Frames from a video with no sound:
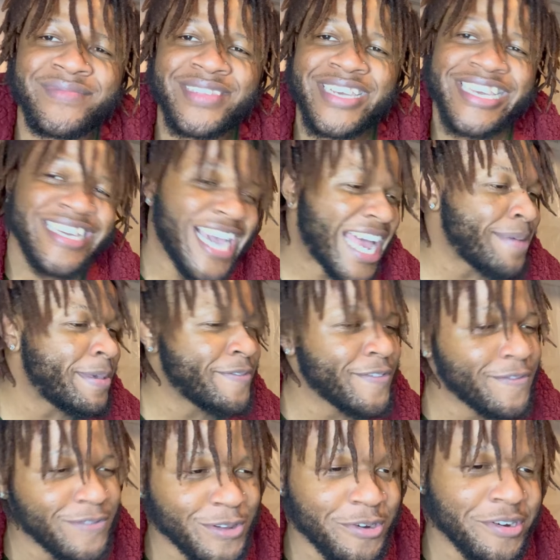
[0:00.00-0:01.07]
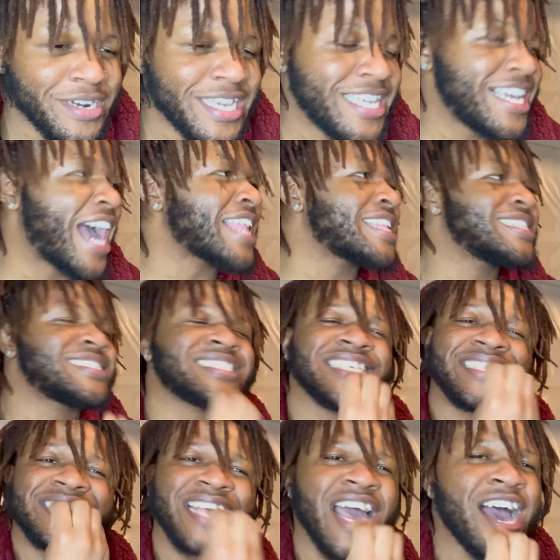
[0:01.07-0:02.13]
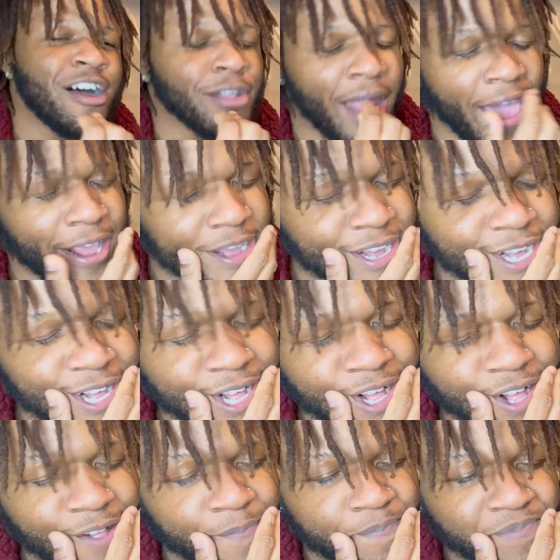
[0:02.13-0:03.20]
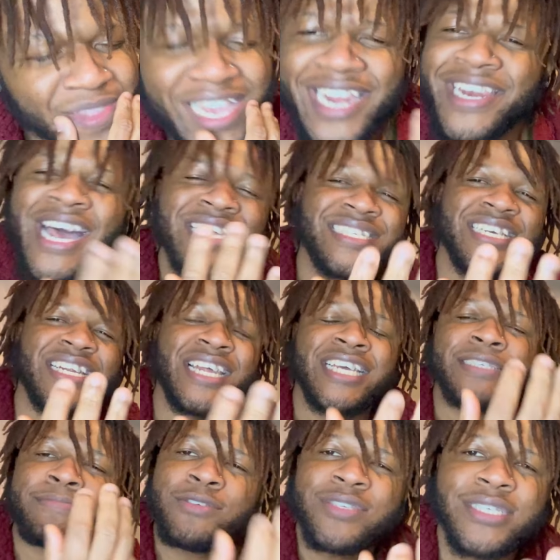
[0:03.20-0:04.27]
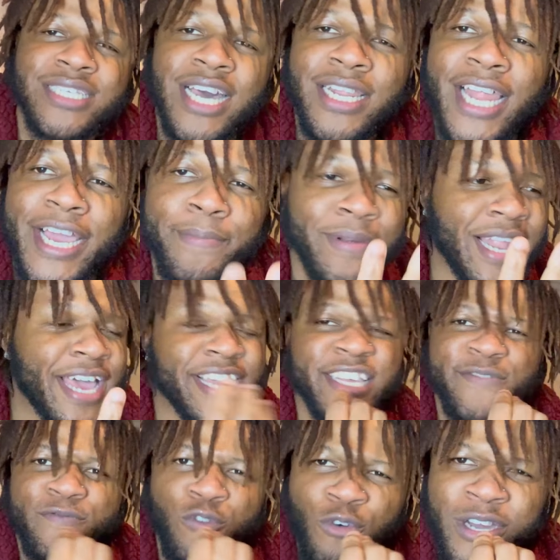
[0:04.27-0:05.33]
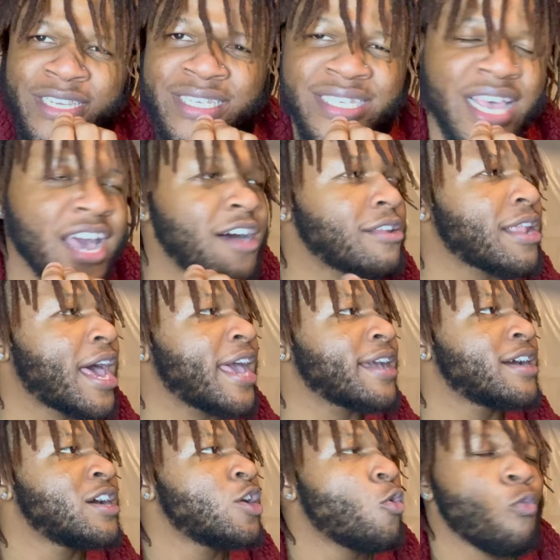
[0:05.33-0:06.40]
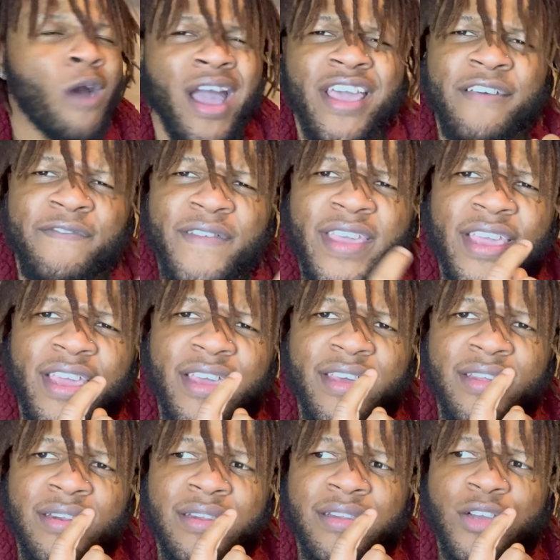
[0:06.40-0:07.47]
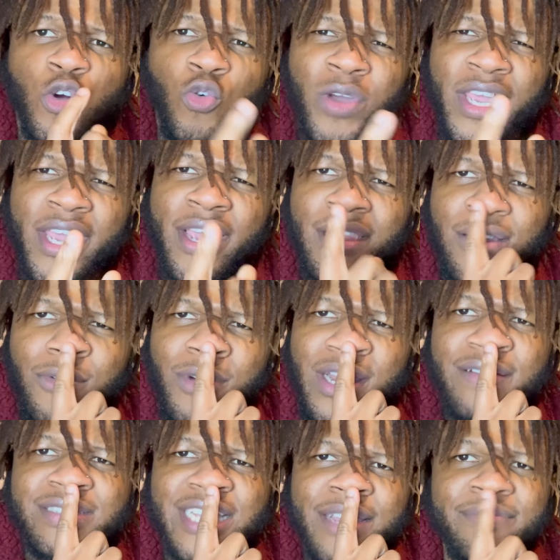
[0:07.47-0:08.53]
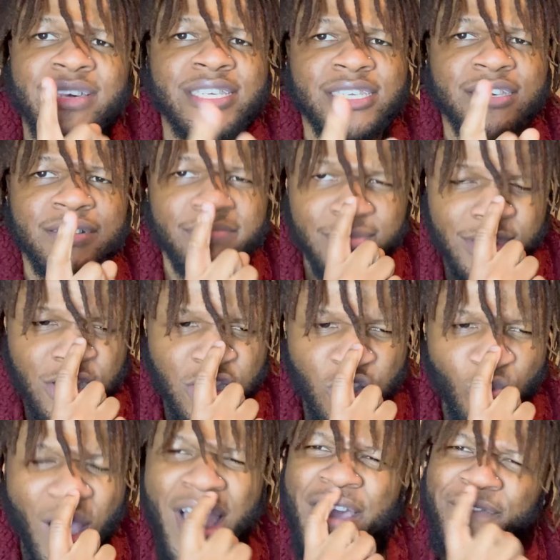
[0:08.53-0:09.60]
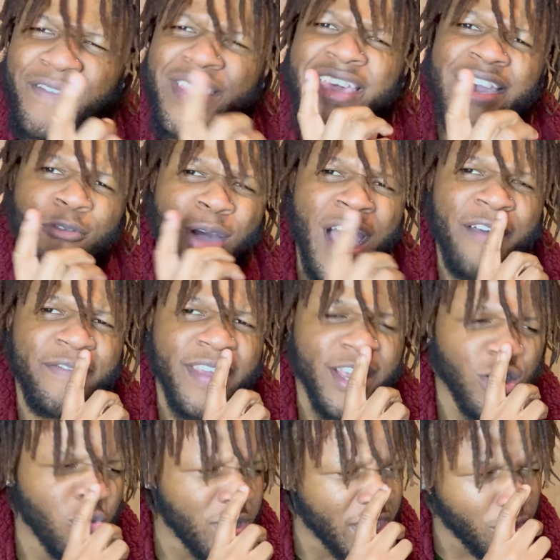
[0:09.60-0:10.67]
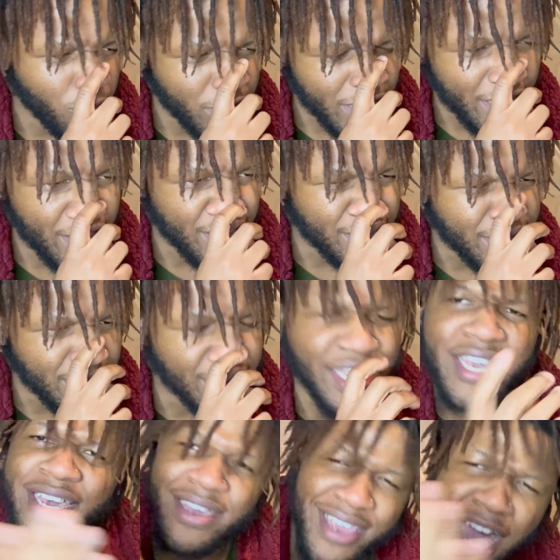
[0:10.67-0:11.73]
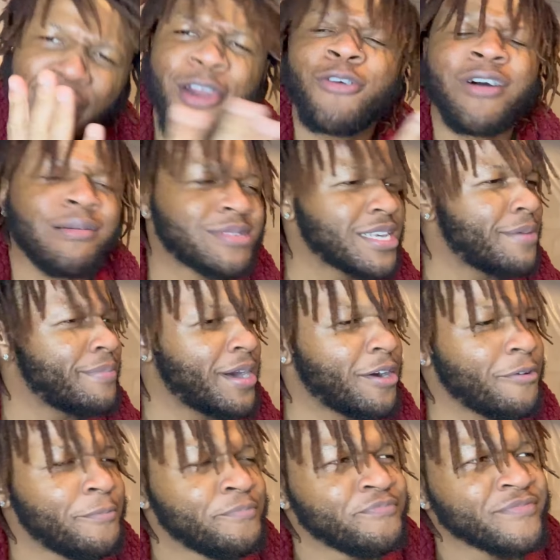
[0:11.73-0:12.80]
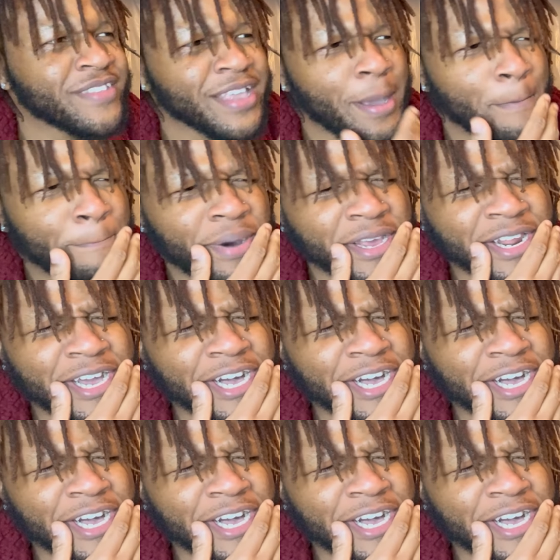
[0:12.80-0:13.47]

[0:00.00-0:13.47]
He got to be from Florida. He sound like, not saying that his music sound like, but like his voice sound like YFN Quinn, whatever his name is, him. YFN Quinn, one that, y'all know who I'm talking about. But,